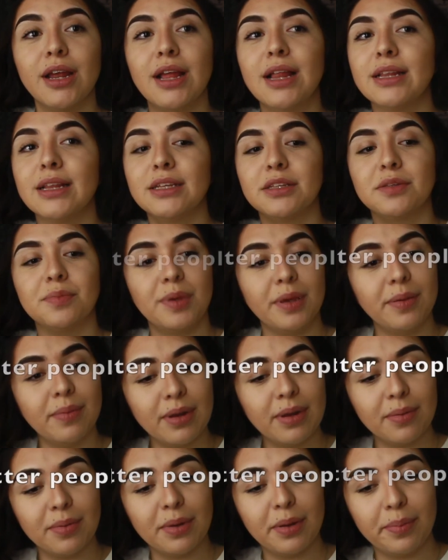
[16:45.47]
Let's be
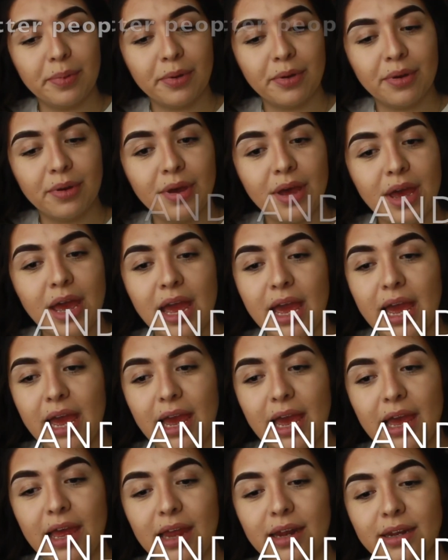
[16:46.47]
better people
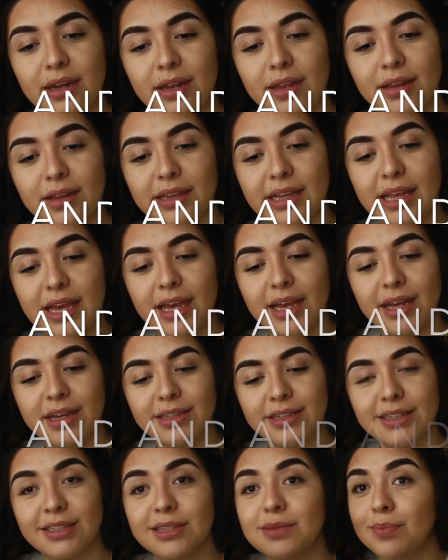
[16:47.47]
and
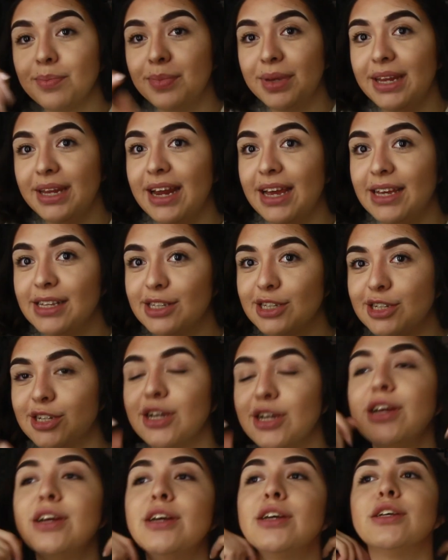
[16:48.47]
let's be nicer.